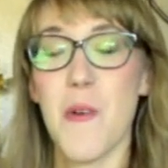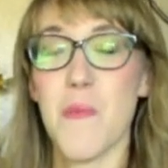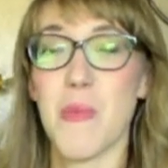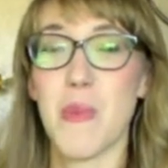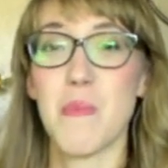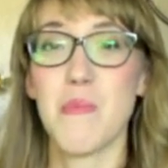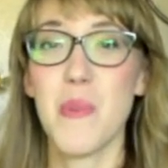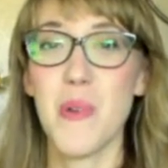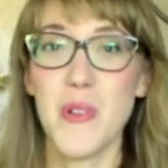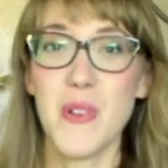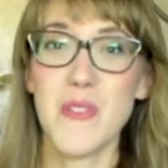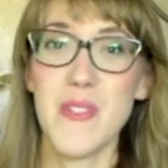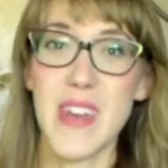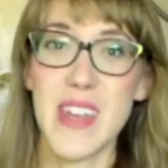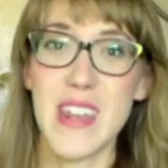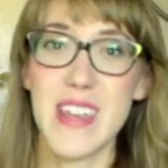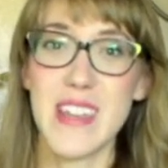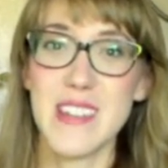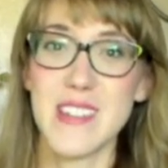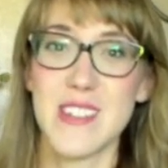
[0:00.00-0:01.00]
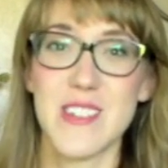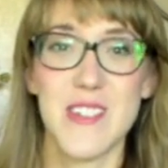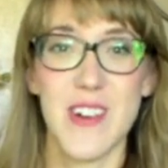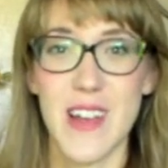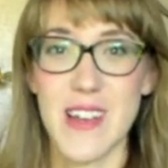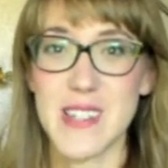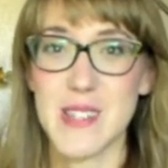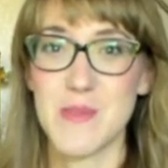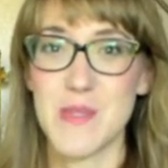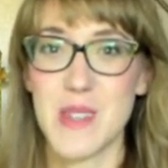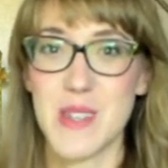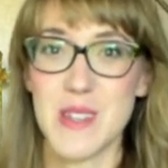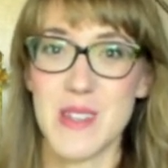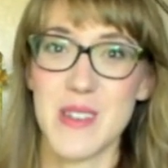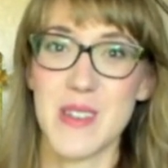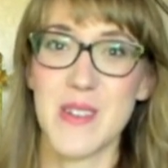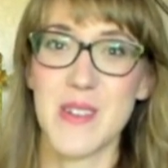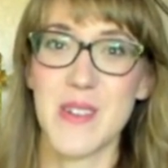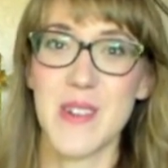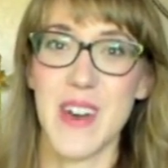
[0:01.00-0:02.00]
be motivated to try something
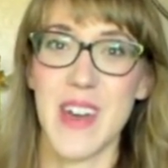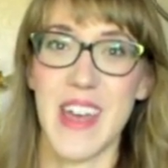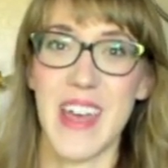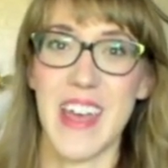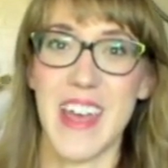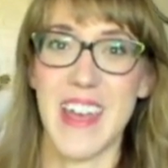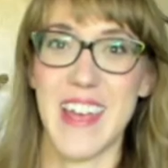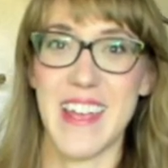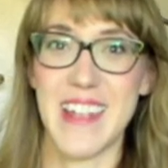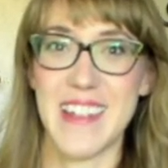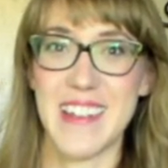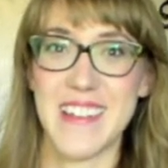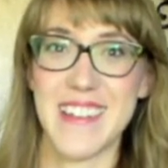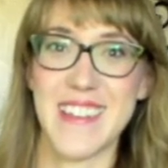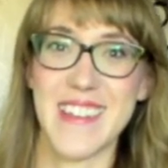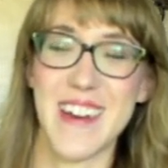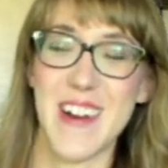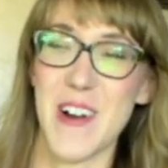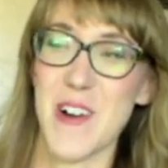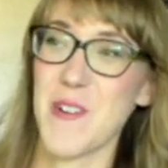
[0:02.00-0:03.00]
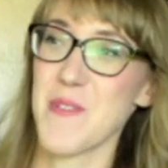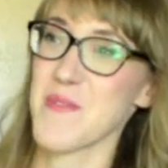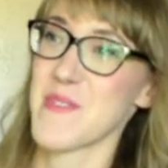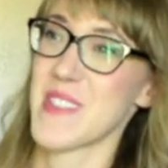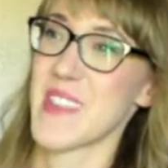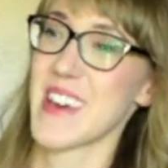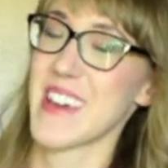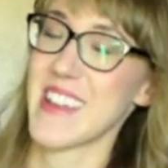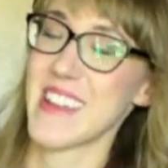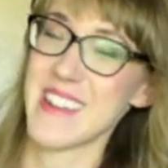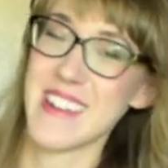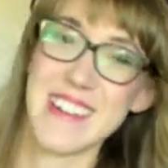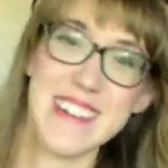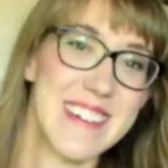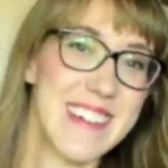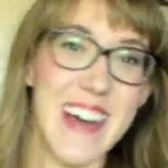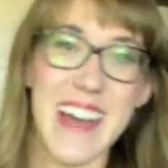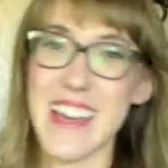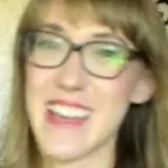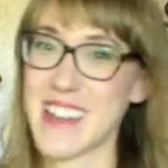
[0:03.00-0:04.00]
new and hope that
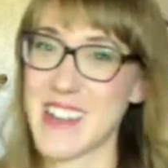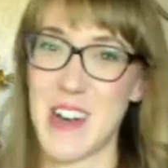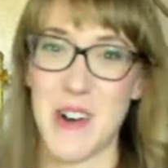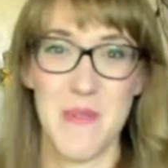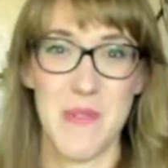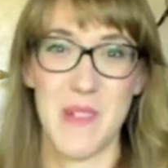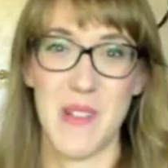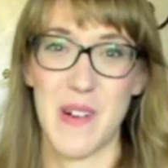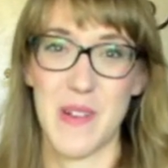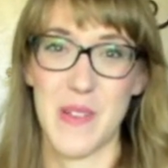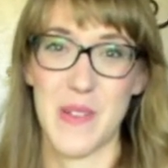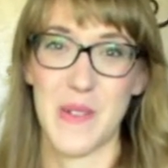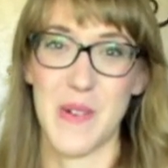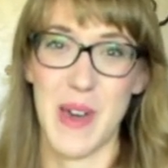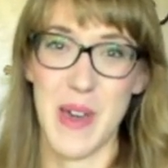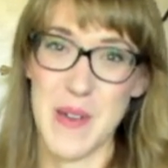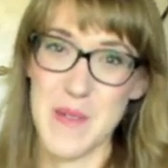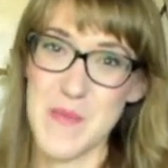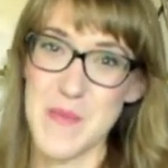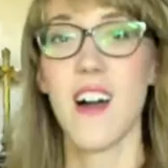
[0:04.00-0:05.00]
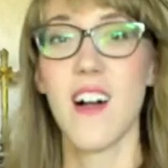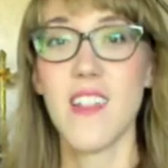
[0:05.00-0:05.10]
I can help along the way.